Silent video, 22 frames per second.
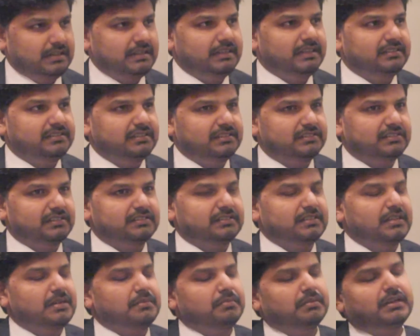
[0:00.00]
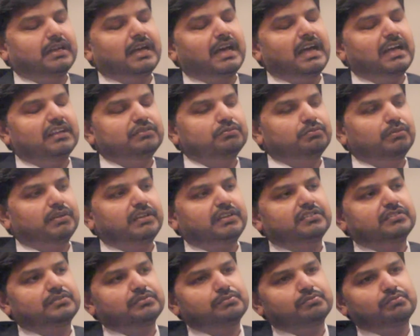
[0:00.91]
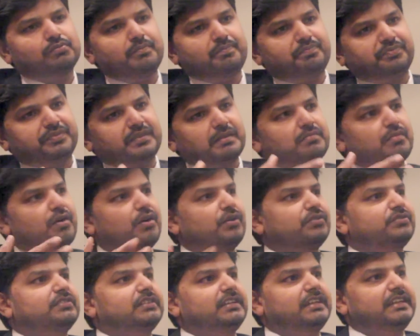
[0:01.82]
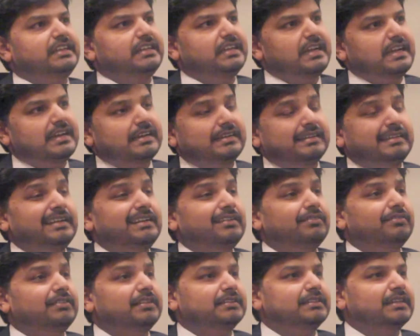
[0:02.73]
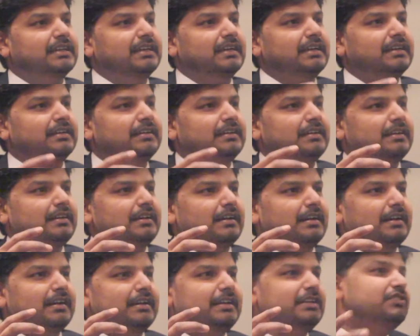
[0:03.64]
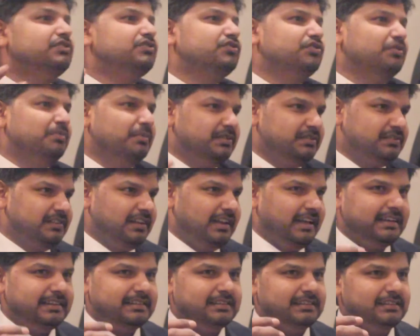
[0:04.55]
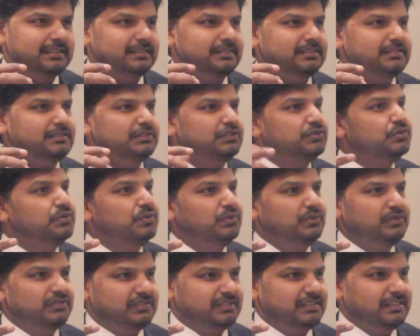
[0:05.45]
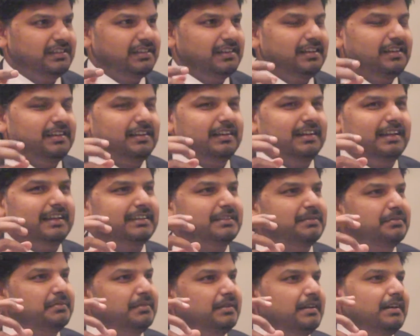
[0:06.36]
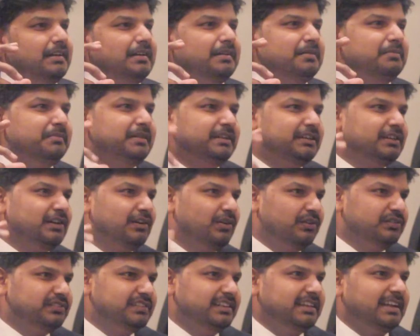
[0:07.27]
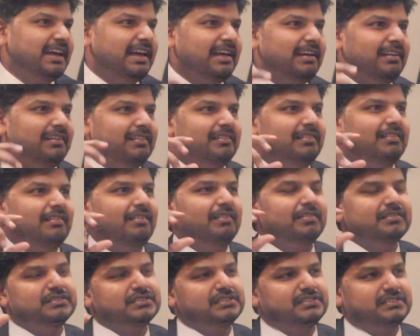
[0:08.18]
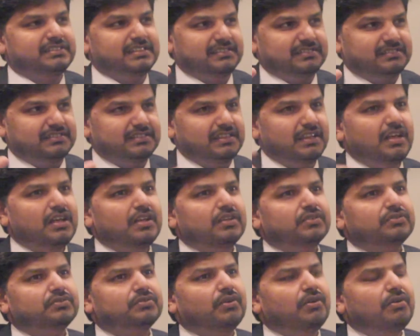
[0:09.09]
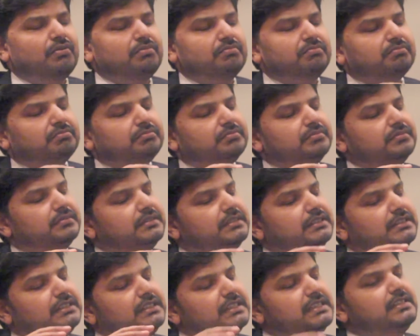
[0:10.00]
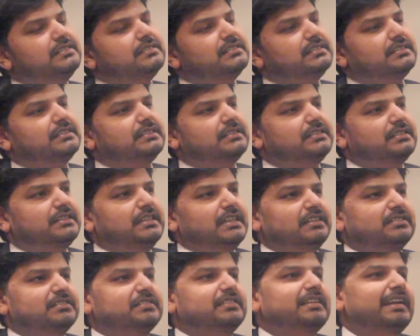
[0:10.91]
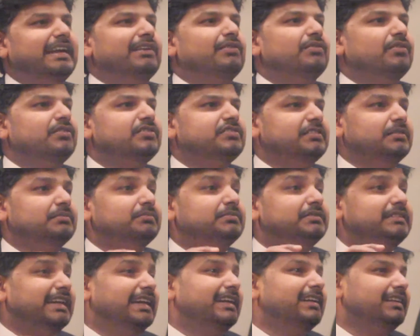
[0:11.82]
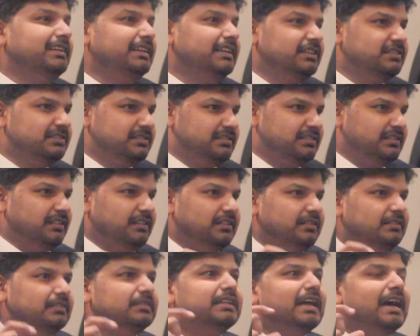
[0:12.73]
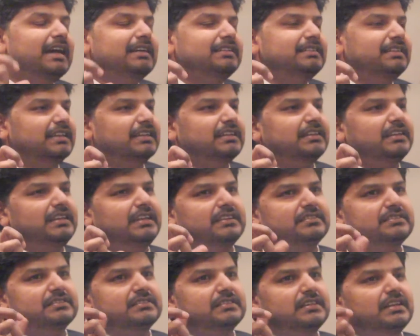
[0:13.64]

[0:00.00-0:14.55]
diseases, but asthma is mostly deal with instruments like tools, like meter dose inhaler, all these things. So these things require some techniques. That techniques